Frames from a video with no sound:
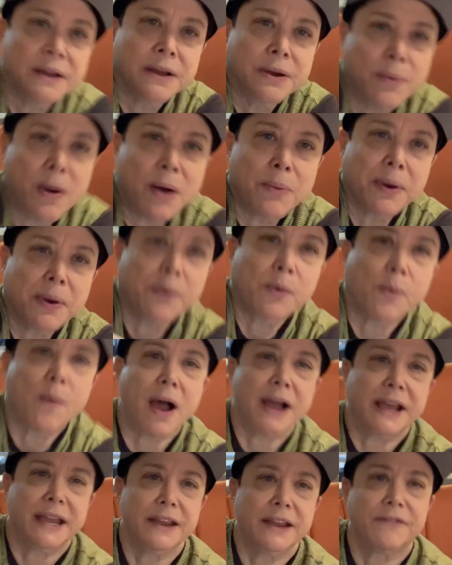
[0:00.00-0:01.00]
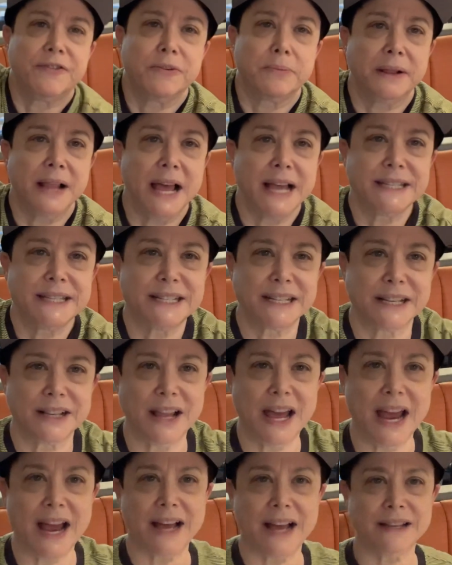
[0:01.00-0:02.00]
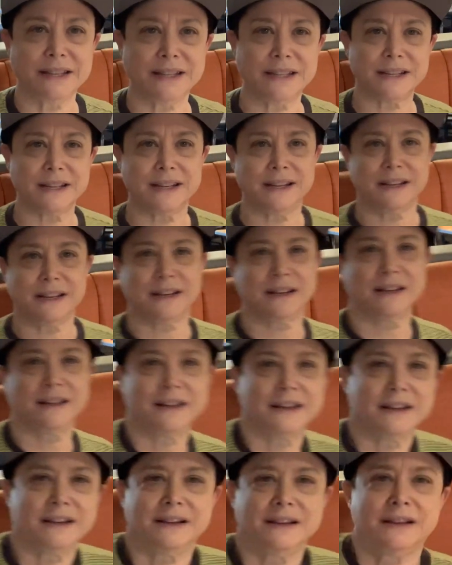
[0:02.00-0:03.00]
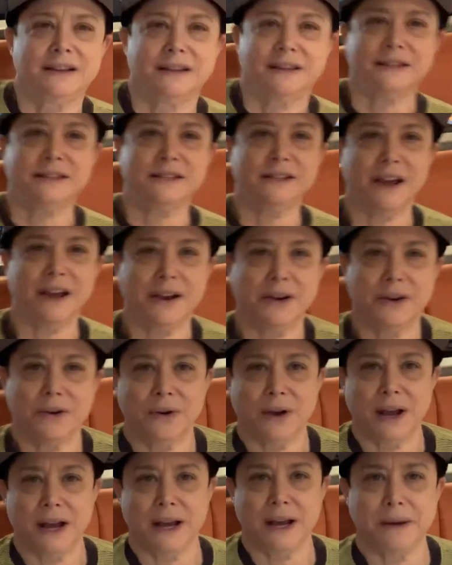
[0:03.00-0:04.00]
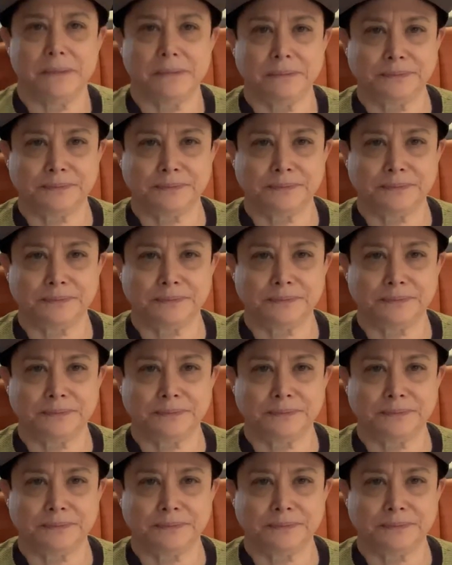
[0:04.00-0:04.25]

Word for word: while we were walking from class to class. So, um,